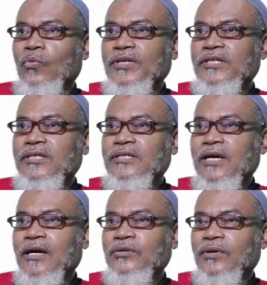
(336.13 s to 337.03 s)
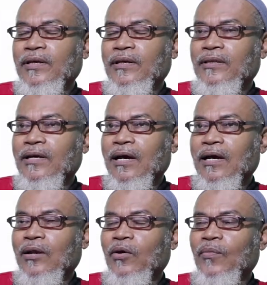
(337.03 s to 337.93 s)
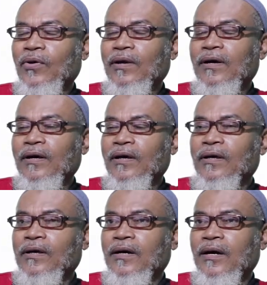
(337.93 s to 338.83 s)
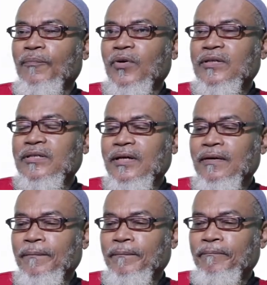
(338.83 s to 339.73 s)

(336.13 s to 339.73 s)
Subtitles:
which is actually a normal pointer,